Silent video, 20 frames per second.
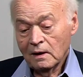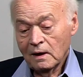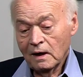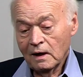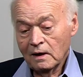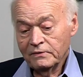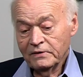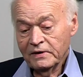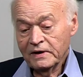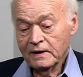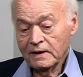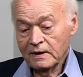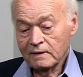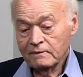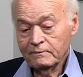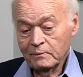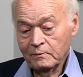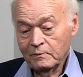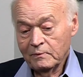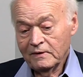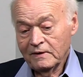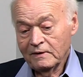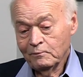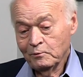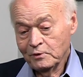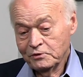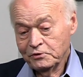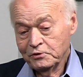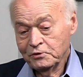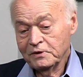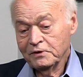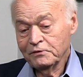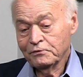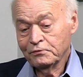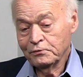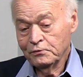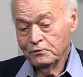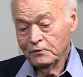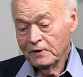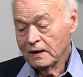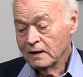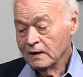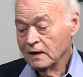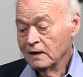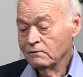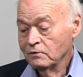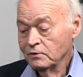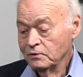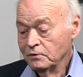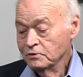And then once you get through that level,